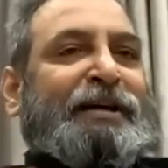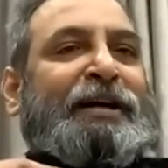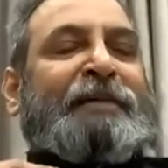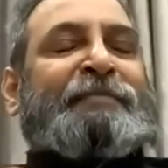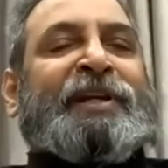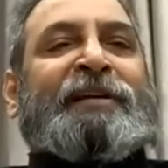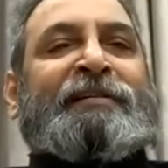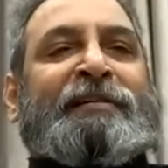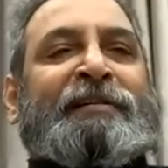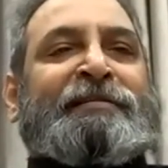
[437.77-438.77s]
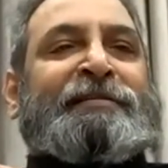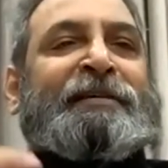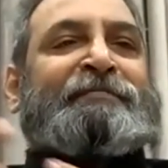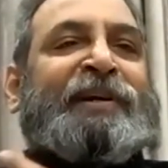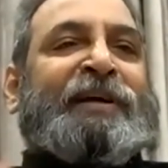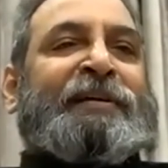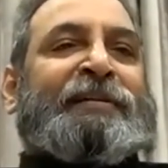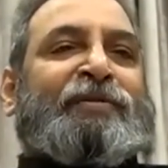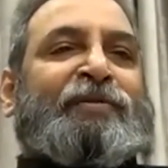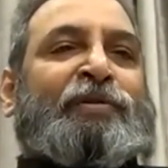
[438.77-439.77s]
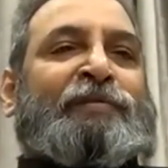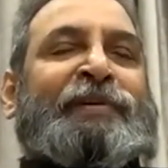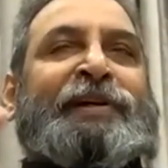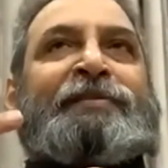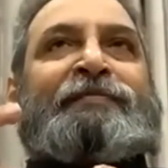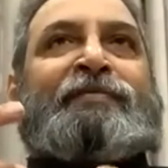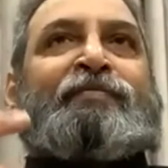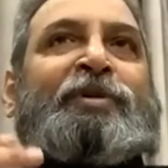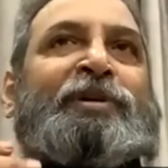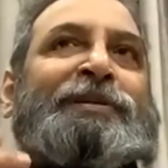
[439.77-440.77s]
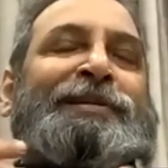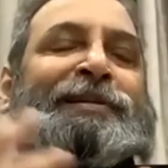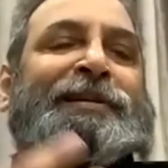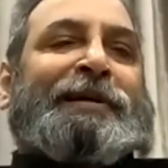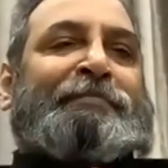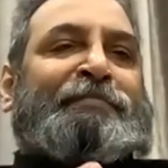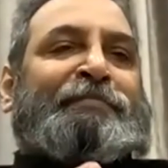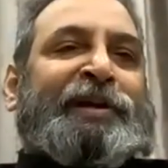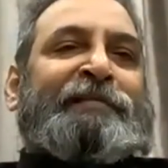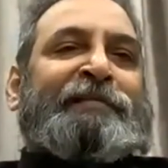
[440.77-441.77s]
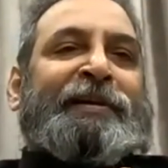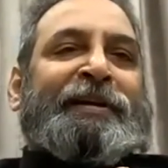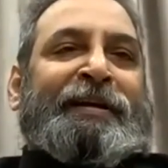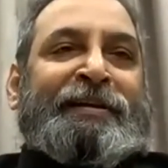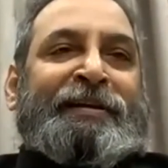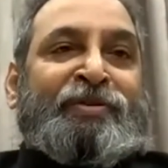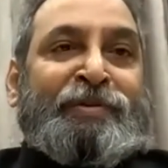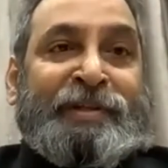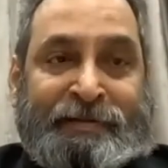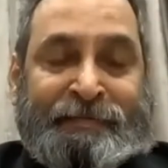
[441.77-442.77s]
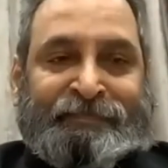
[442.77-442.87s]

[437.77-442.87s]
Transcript: I'm an Atlas, I'm carrying the whole weight of the world, and I'm brave and I can do it.